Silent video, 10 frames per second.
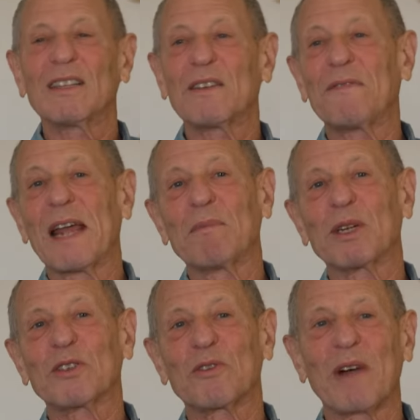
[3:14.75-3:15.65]
the
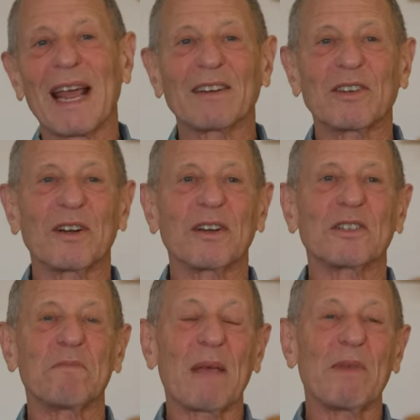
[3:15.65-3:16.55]
famous
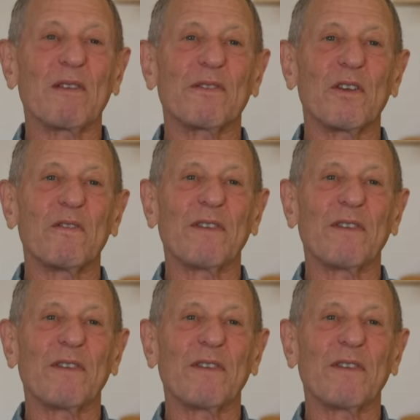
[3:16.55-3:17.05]
directors, maybe a few